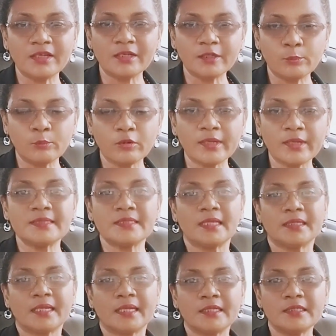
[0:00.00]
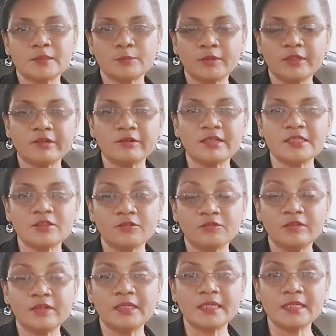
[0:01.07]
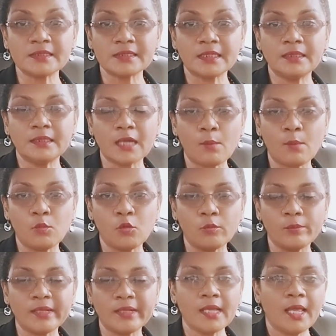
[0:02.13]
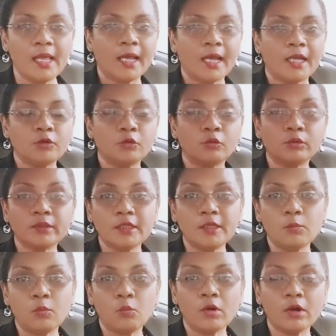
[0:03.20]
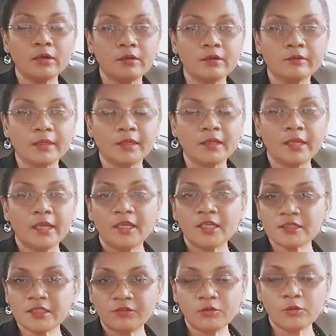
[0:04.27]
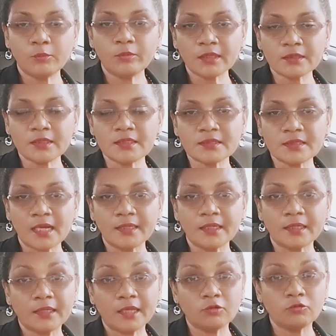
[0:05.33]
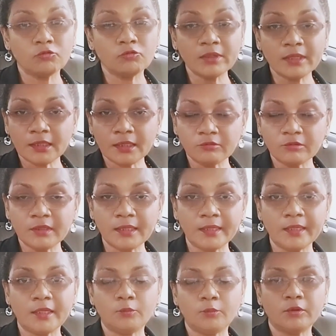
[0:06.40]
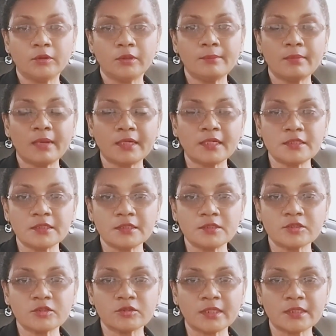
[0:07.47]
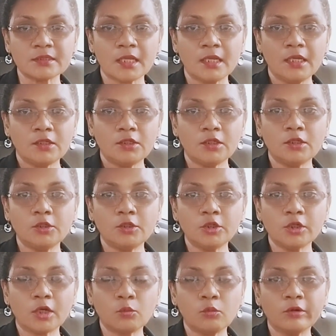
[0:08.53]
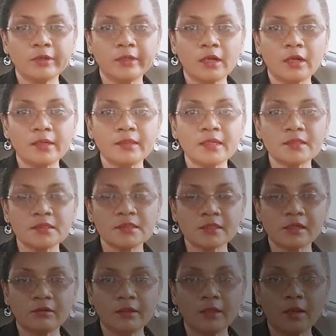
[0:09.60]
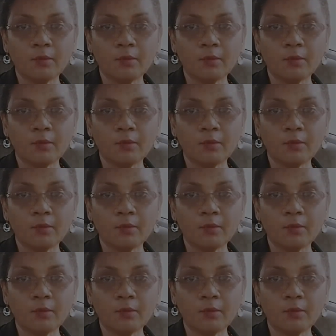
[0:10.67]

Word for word: in the present and experience your feelings in that moment and don't keep wandering. You see, if you practice that, that can really really help you in managing stress. You, you're not worrying unnecessarily